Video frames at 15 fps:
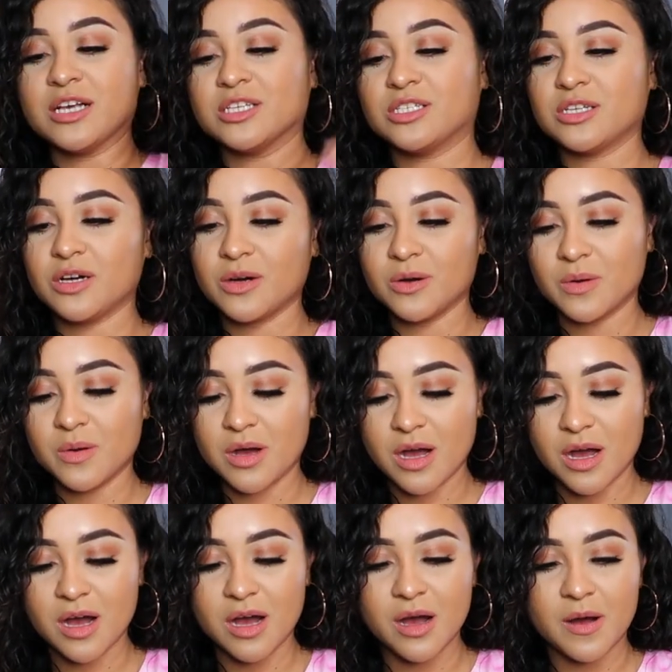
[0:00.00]
So
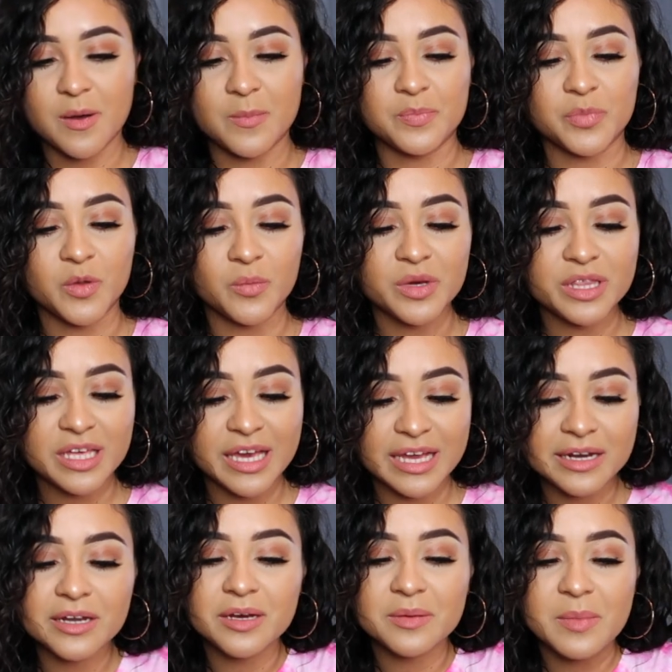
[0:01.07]
um, with
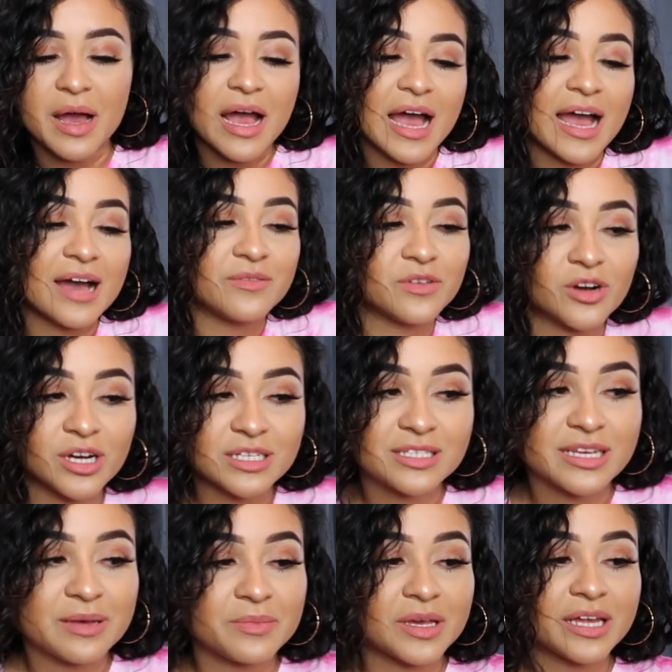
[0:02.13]
Caleb, I have a hard
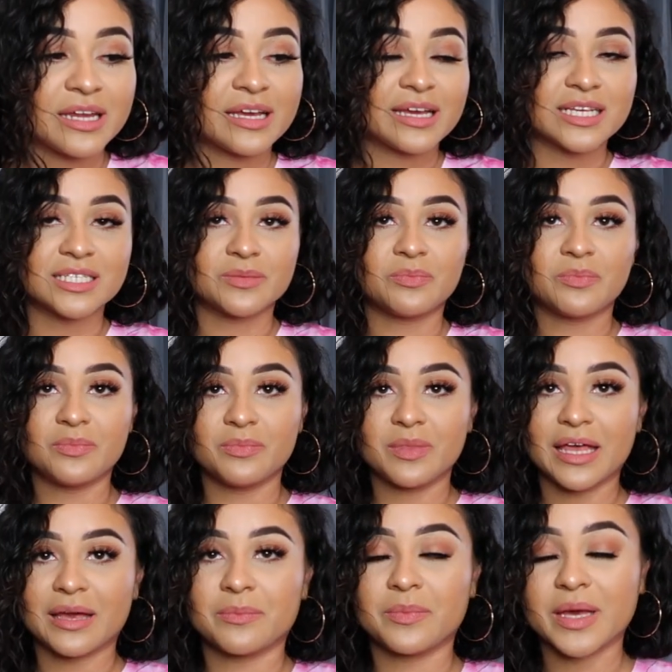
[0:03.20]
time getting his
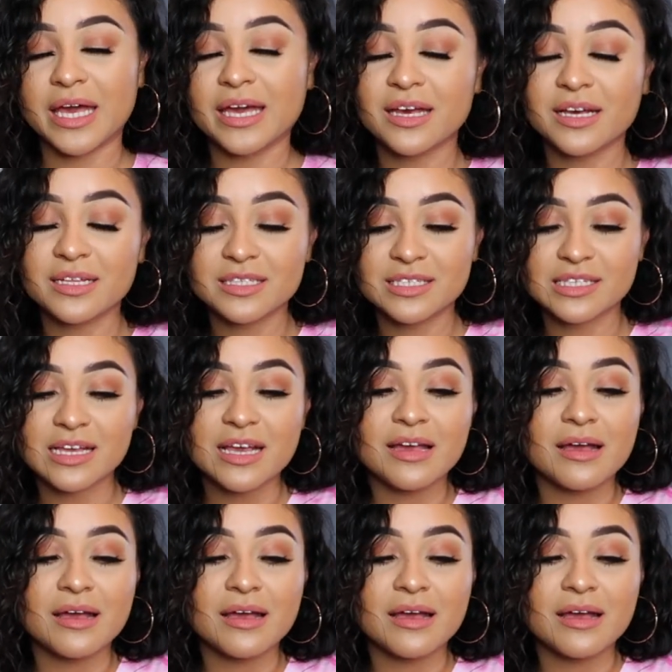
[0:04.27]
like pants